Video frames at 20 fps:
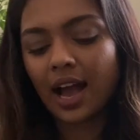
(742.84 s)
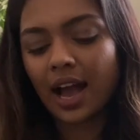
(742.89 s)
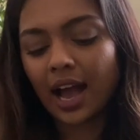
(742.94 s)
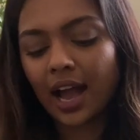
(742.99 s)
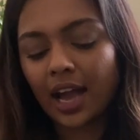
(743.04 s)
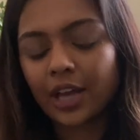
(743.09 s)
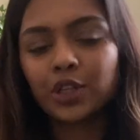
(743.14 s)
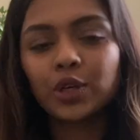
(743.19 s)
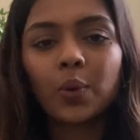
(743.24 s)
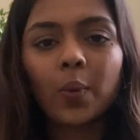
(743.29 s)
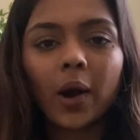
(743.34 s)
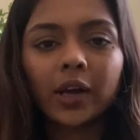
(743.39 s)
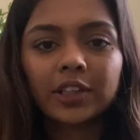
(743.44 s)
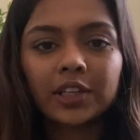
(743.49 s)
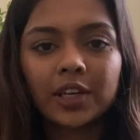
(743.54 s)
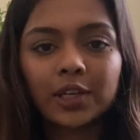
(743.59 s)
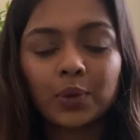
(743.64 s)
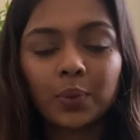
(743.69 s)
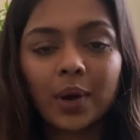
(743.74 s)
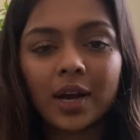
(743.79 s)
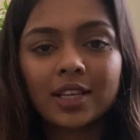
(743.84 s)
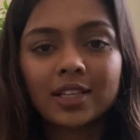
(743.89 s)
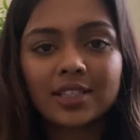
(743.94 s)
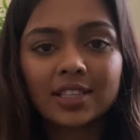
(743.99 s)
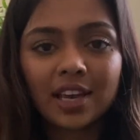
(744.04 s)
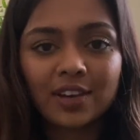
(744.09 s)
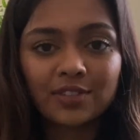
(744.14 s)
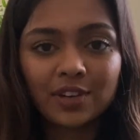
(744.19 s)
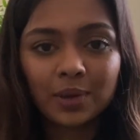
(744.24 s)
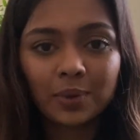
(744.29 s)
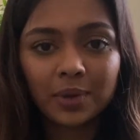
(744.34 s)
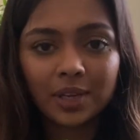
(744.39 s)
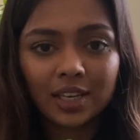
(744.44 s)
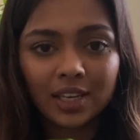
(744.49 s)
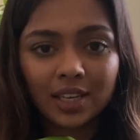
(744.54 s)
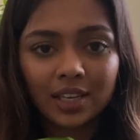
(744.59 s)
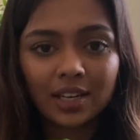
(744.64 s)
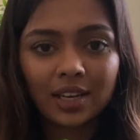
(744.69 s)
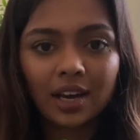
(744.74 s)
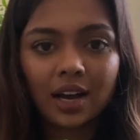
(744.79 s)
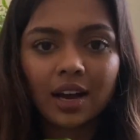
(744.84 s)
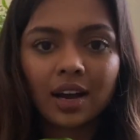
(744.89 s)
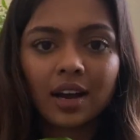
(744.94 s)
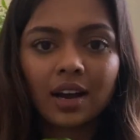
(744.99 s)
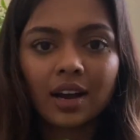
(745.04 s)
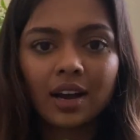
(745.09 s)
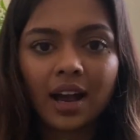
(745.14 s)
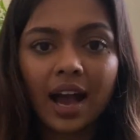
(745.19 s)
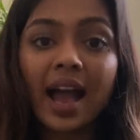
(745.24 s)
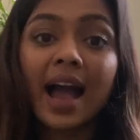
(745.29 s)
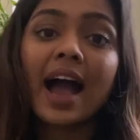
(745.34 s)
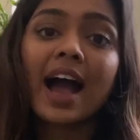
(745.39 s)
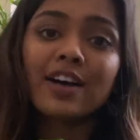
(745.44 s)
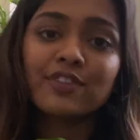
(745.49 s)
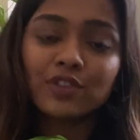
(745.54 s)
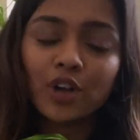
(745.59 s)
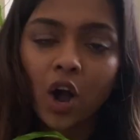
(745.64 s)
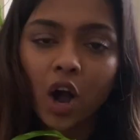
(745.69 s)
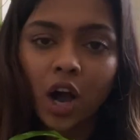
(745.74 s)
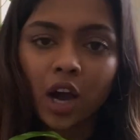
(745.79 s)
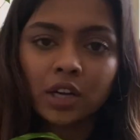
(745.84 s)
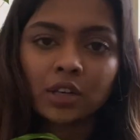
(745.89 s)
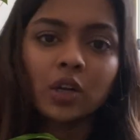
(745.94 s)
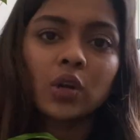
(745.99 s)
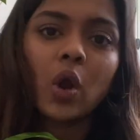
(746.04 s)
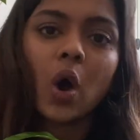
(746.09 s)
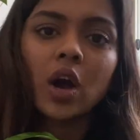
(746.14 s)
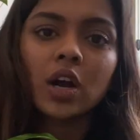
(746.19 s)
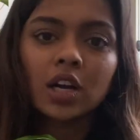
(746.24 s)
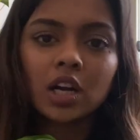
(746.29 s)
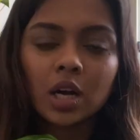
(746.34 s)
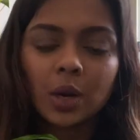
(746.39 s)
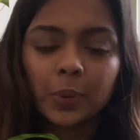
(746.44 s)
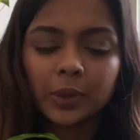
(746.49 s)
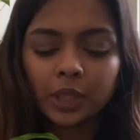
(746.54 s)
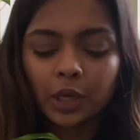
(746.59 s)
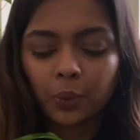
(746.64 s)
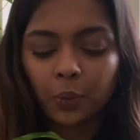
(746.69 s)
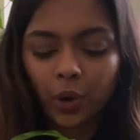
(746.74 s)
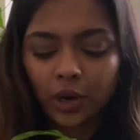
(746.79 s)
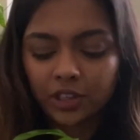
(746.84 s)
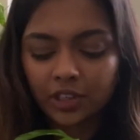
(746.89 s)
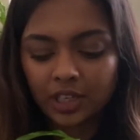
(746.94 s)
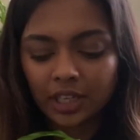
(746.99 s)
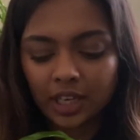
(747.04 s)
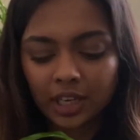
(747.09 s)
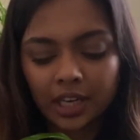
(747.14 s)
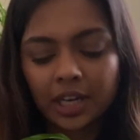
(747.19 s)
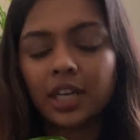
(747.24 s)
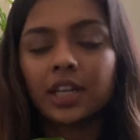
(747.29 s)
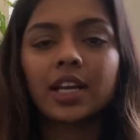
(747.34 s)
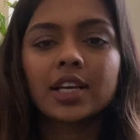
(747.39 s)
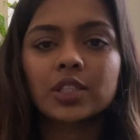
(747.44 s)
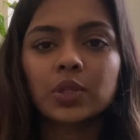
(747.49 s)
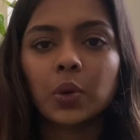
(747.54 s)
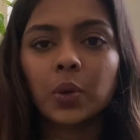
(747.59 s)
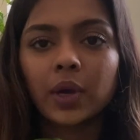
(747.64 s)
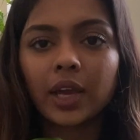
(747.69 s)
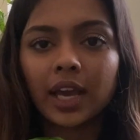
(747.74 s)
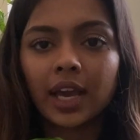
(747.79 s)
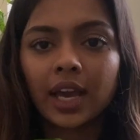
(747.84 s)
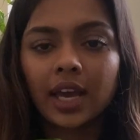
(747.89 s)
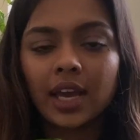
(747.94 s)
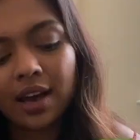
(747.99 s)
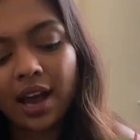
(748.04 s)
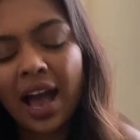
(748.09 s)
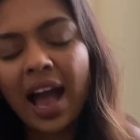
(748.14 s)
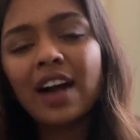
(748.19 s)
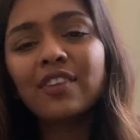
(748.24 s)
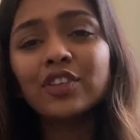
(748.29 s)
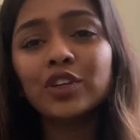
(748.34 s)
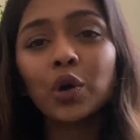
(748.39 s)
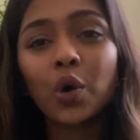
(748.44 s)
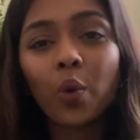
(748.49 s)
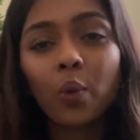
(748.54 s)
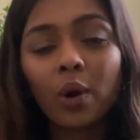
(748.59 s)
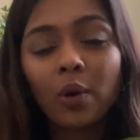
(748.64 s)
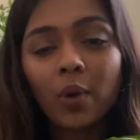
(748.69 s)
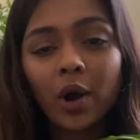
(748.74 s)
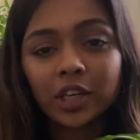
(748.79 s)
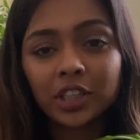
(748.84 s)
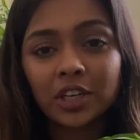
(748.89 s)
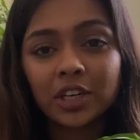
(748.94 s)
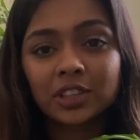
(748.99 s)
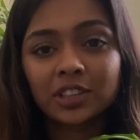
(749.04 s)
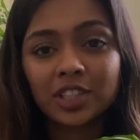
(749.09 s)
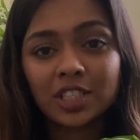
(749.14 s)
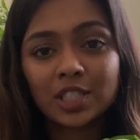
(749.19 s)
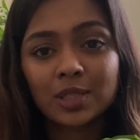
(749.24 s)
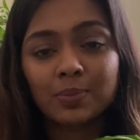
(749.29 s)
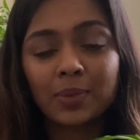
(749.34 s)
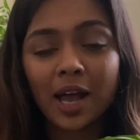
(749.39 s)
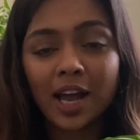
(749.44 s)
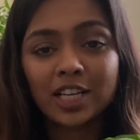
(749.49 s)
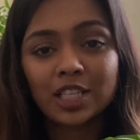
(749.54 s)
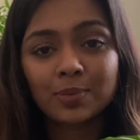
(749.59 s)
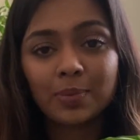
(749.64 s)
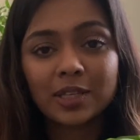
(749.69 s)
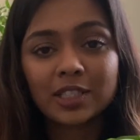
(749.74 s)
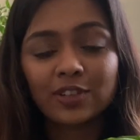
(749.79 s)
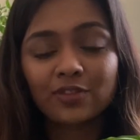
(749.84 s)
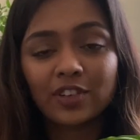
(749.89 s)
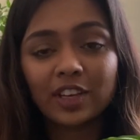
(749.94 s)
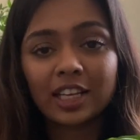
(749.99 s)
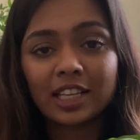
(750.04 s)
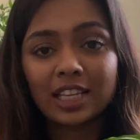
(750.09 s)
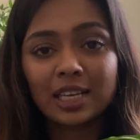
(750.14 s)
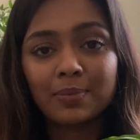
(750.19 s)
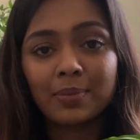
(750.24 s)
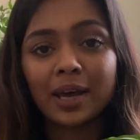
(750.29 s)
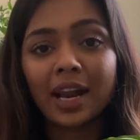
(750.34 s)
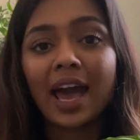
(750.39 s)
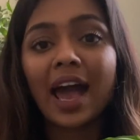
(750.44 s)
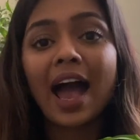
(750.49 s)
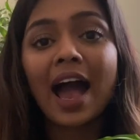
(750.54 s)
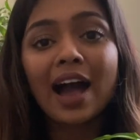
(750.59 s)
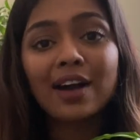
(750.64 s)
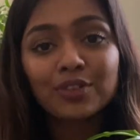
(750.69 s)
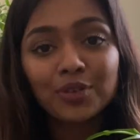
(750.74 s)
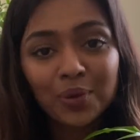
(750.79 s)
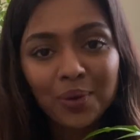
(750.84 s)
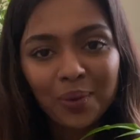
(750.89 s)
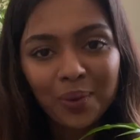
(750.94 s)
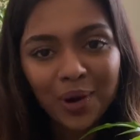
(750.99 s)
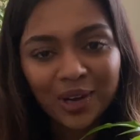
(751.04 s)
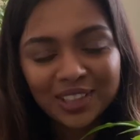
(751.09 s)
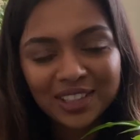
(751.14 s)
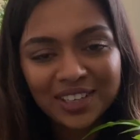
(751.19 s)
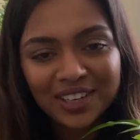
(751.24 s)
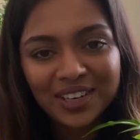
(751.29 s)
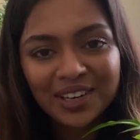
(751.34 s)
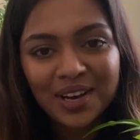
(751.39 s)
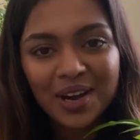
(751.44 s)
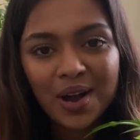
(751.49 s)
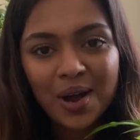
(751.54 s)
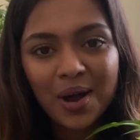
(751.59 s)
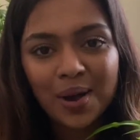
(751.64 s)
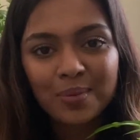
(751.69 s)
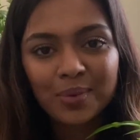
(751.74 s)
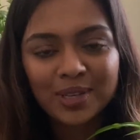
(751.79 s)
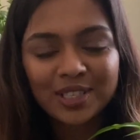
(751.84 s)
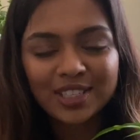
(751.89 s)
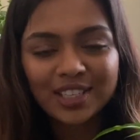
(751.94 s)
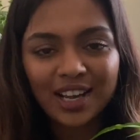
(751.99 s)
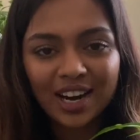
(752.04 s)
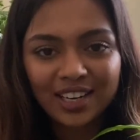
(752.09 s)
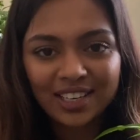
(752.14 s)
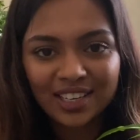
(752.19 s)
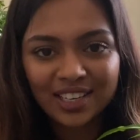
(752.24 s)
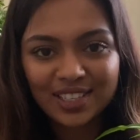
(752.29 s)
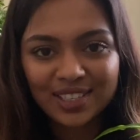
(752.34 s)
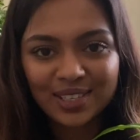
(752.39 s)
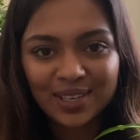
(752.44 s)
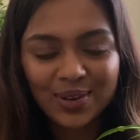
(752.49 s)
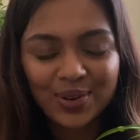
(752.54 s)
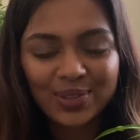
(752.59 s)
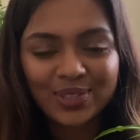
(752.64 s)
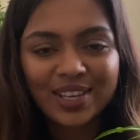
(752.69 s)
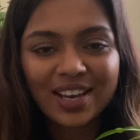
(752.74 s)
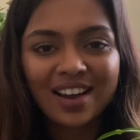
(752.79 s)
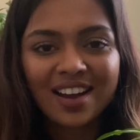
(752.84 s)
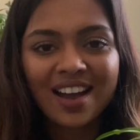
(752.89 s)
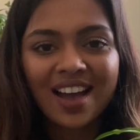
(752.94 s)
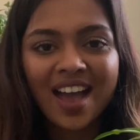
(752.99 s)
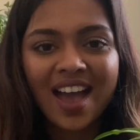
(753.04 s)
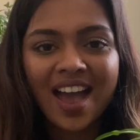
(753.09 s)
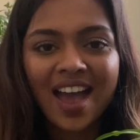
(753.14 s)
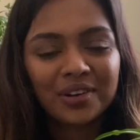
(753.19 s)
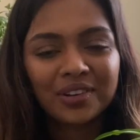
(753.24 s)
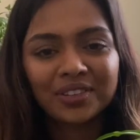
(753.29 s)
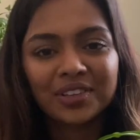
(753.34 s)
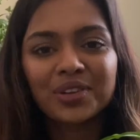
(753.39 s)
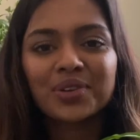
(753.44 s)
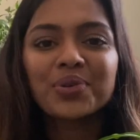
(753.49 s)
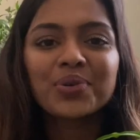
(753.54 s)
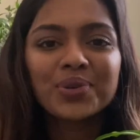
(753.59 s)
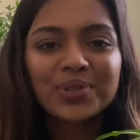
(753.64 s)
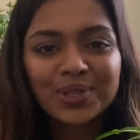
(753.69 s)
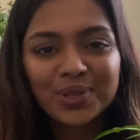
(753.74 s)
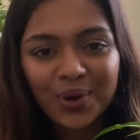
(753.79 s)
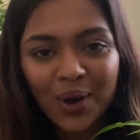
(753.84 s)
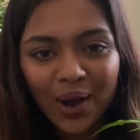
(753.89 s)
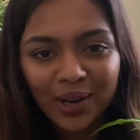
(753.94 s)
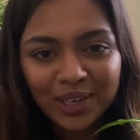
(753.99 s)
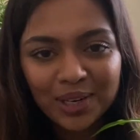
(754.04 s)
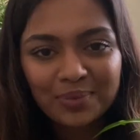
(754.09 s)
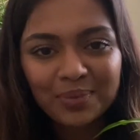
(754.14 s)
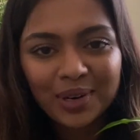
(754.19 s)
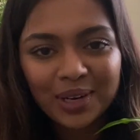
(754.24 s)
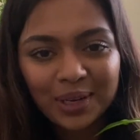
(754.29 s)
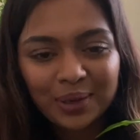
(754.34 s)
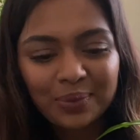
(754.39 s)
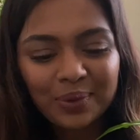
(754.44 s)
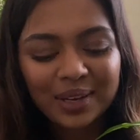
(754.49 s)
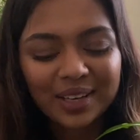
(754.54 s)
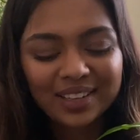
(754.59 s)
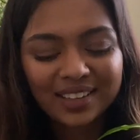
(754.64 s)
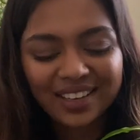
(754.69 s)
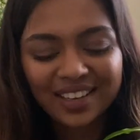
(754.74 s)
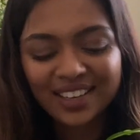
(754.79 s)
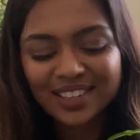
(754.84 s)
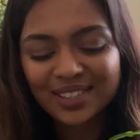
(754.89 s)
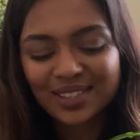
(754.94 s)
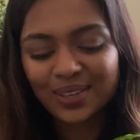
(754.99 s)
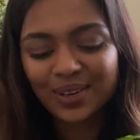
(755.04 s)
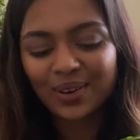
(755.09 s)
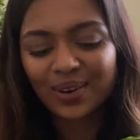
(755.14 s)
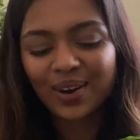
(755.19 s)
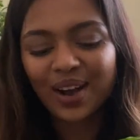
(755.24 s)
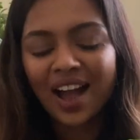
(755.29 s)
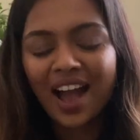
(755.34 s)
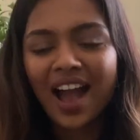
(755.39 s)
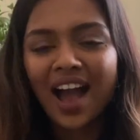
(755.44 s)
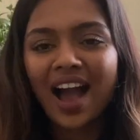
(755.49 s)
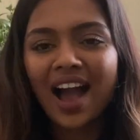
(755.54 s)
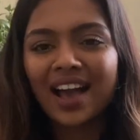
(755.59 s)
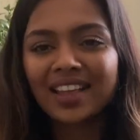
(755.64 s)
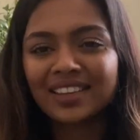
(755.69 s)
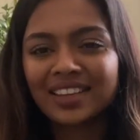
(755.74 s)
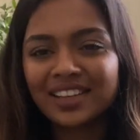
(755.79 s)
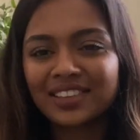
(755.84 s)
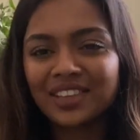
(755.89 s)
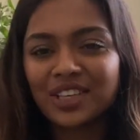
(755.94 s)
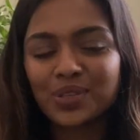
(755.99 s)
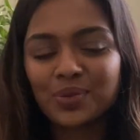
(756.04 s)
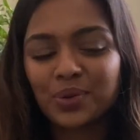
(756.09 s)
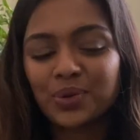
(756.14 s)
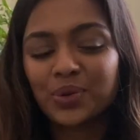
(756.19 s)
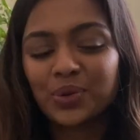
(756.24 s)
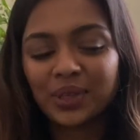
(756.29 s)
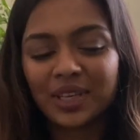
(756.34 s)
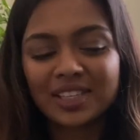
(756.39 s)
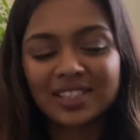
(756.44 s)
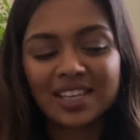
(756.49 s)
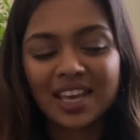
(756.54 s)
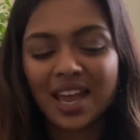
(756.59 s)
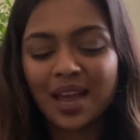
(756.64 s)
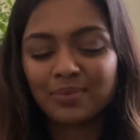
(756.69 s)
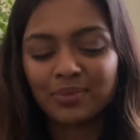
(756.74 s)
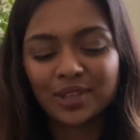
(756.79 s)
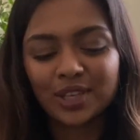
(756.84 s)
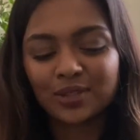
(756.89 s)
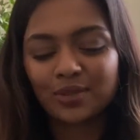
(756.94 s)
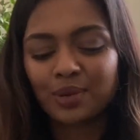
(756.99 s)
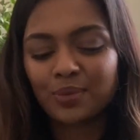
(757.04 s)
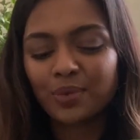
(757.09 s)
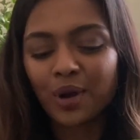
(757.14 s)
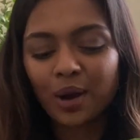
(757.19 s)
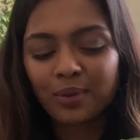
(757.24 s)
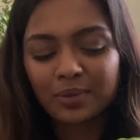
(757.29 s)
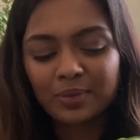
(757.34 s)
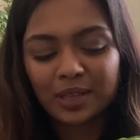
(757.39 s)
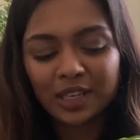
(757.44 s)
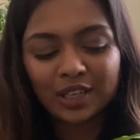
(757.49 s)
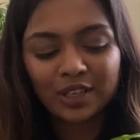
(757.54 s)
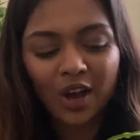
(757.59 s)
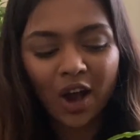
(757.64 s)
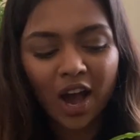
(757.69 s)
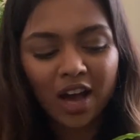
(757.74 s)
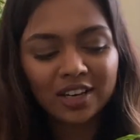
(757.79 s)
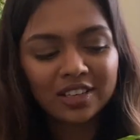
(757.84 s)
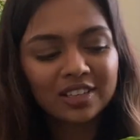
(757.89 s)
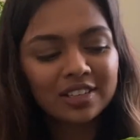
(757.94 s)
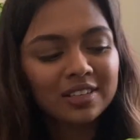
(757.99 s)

I do water it once every week. I have gone longer without watering it and it does okay. I haven't overwatered this plant specifically, but I have overwatered Monstera deliciosa and the roots rotted pretty quickly. So I think this would do the same. This will probably not